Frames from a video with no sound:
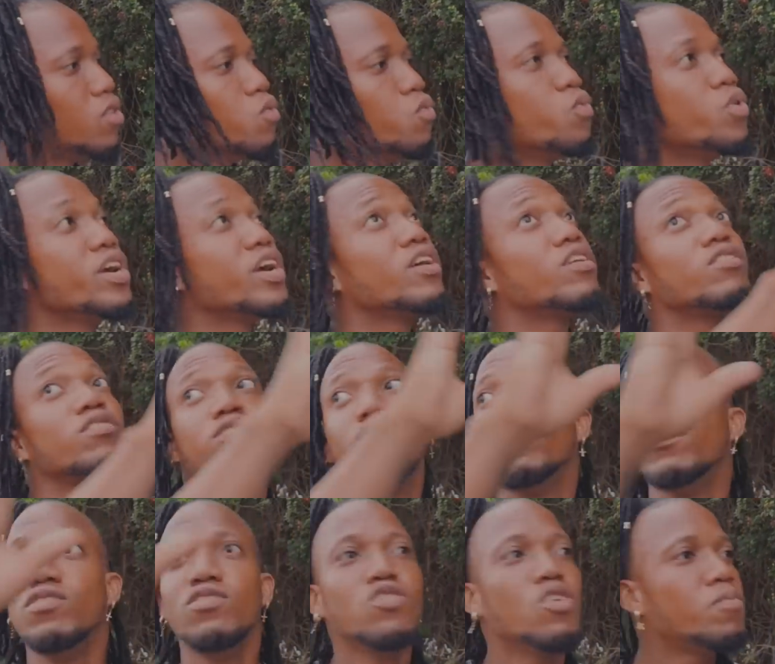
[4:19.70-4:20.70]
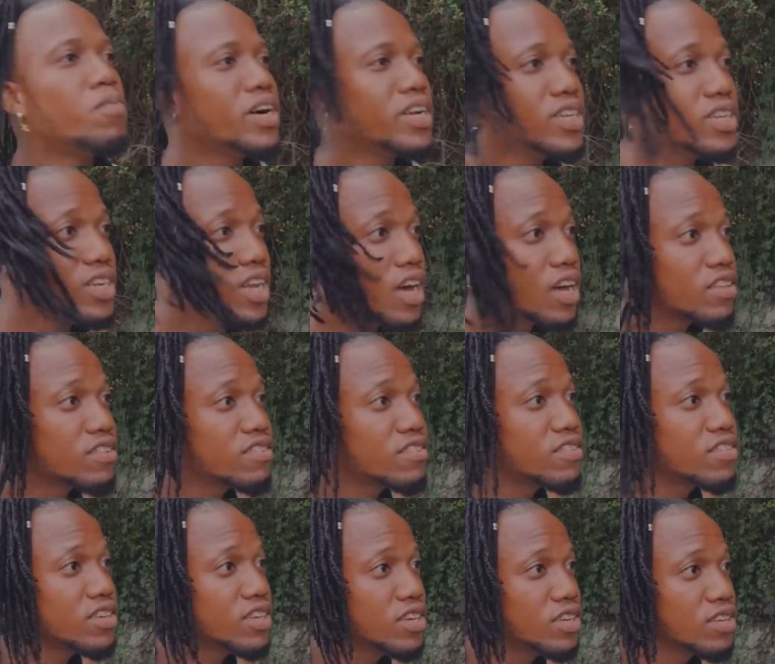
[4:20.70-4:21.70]
where nobody now
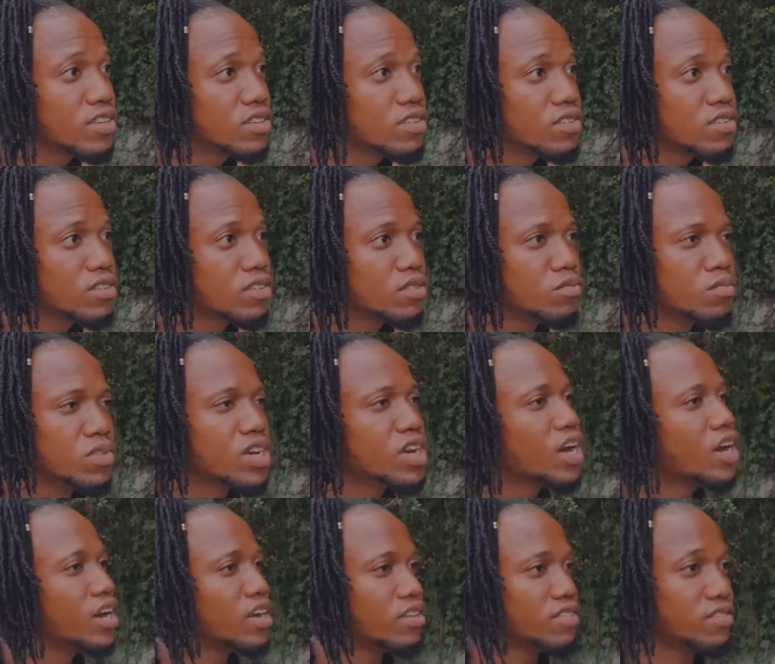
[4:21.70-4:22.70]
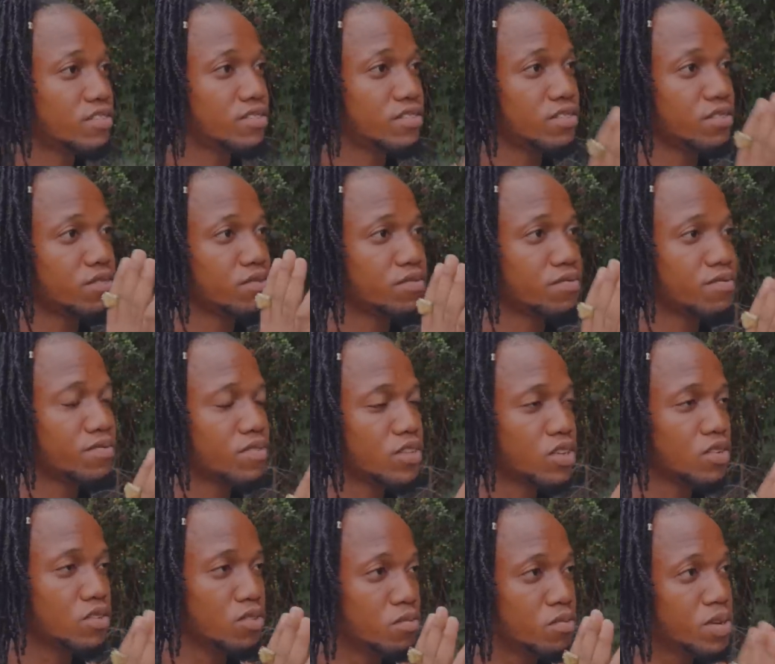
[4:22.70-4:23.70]
see, because
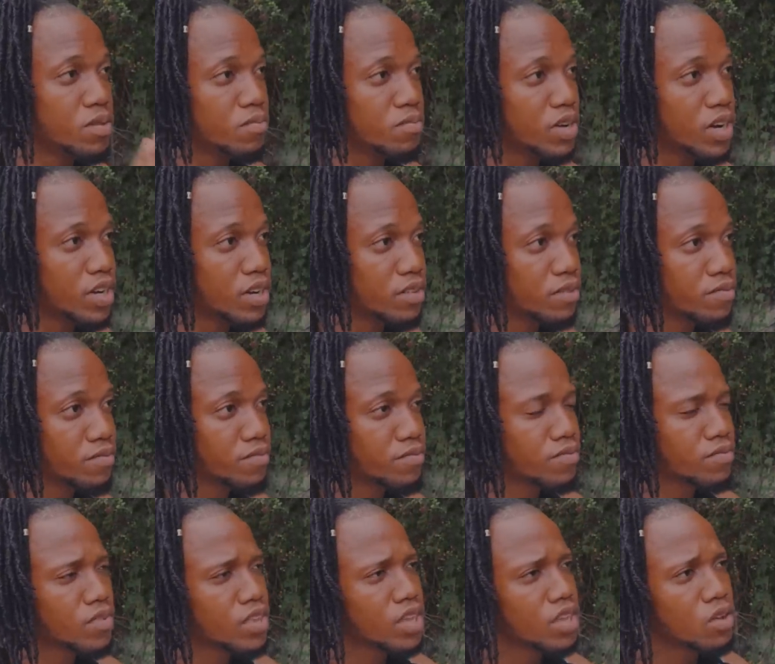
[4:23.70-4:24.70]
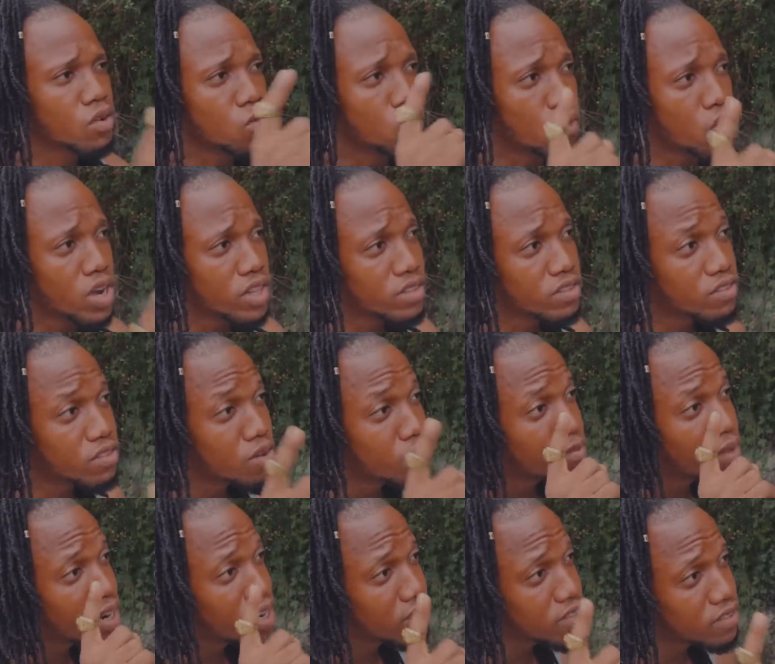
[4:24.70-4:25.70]
remember, when
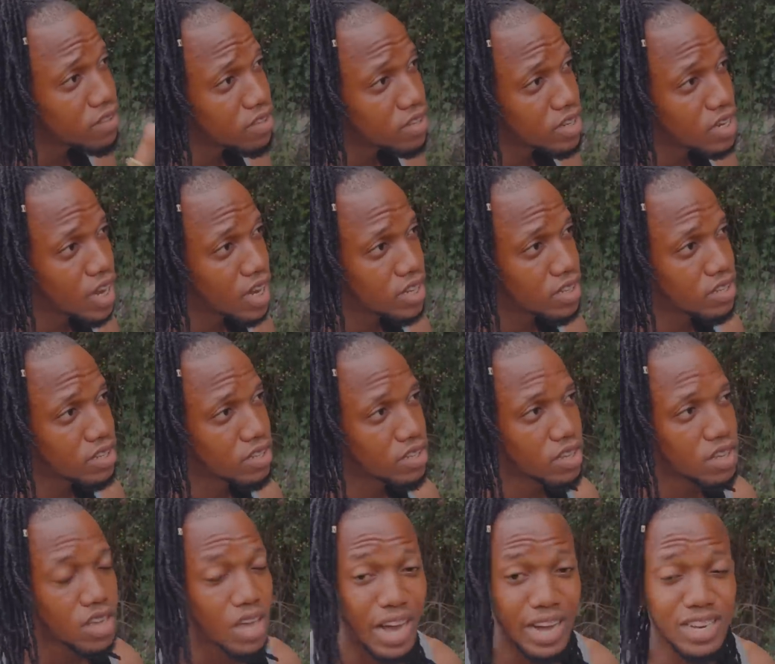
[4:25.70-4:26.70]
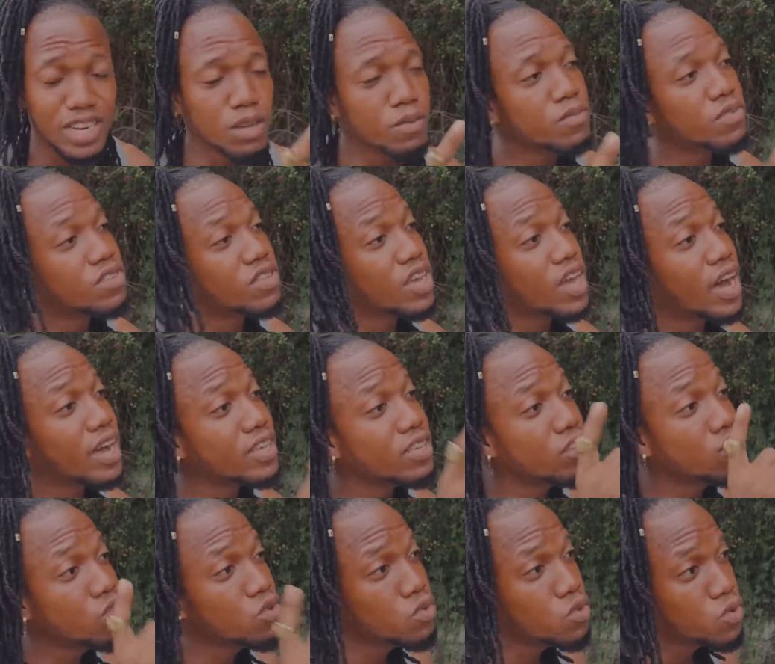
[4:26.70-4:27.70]
somebody see that and them say,
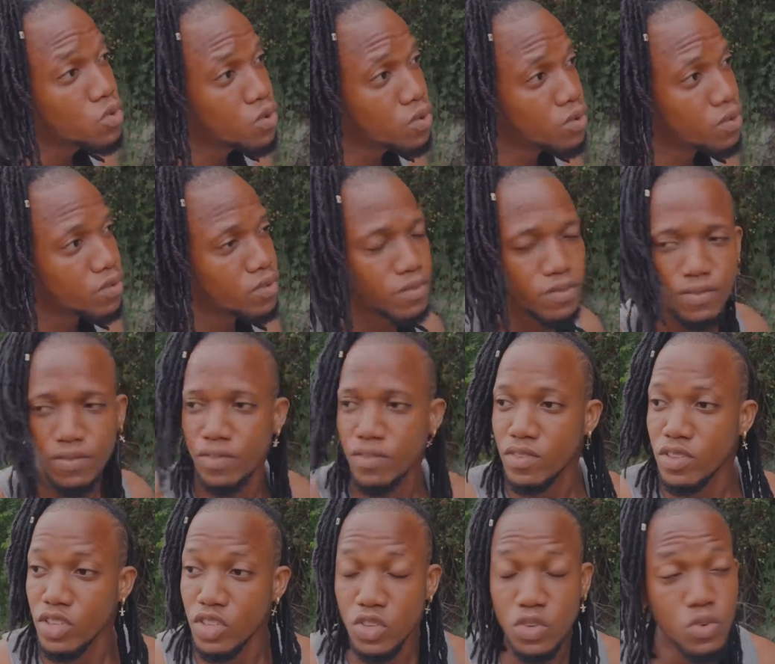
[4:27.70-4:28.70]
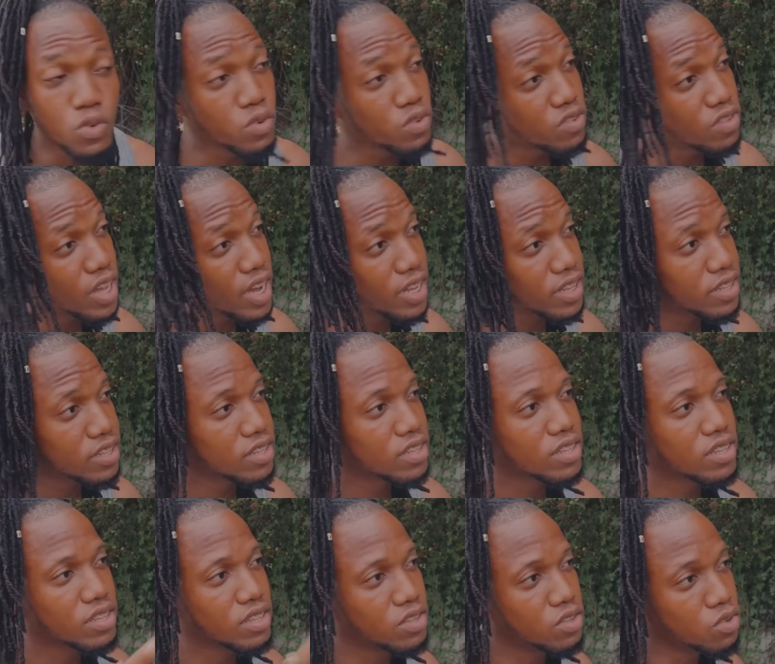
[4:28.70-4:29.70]
you use that,
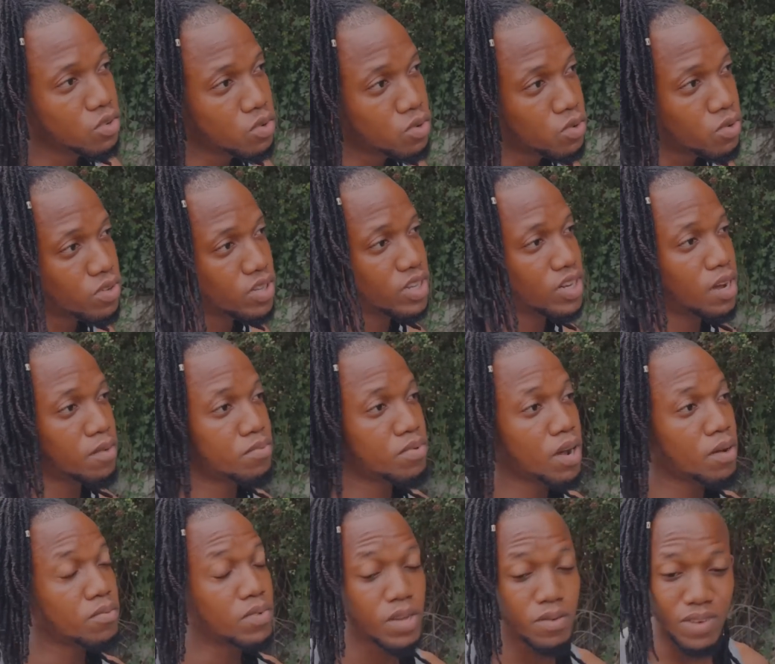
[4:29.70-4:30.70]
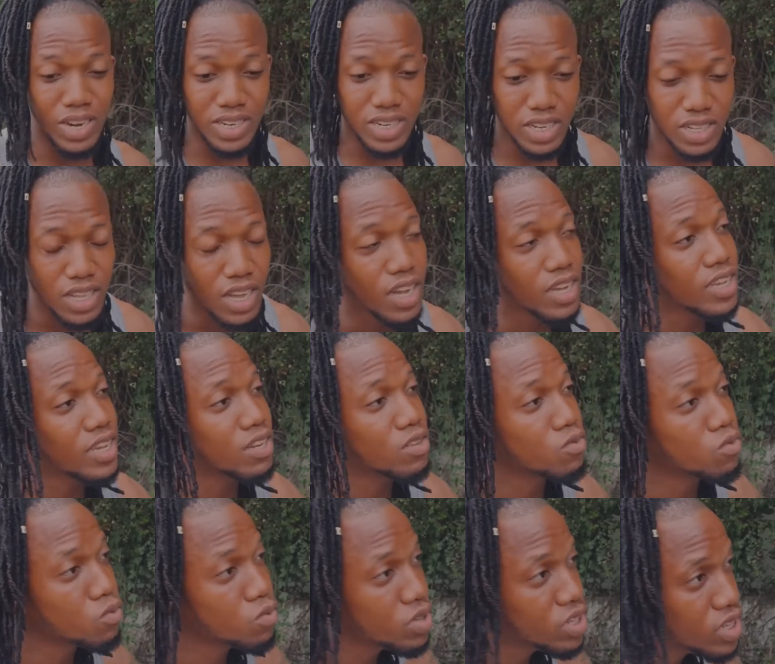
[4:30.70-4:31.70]
you in a problem and that again.
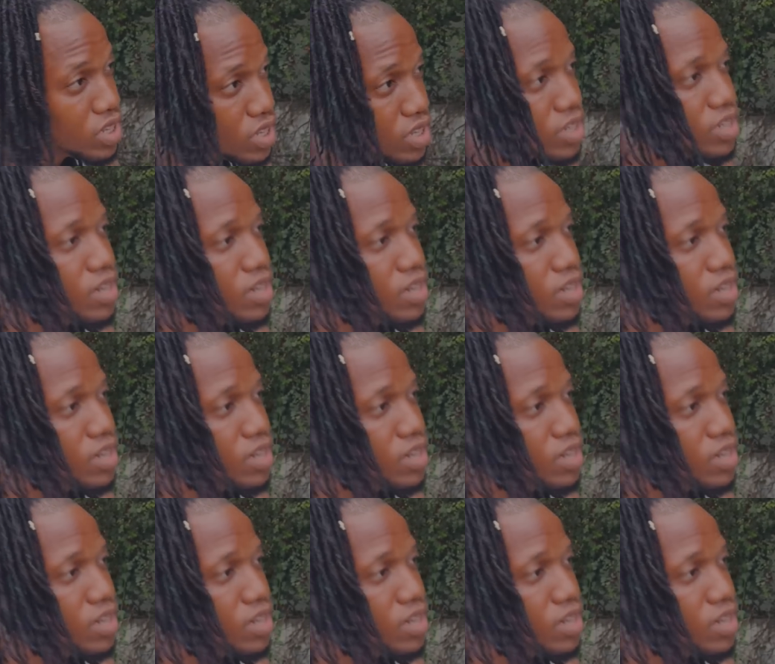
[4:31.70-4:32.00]
we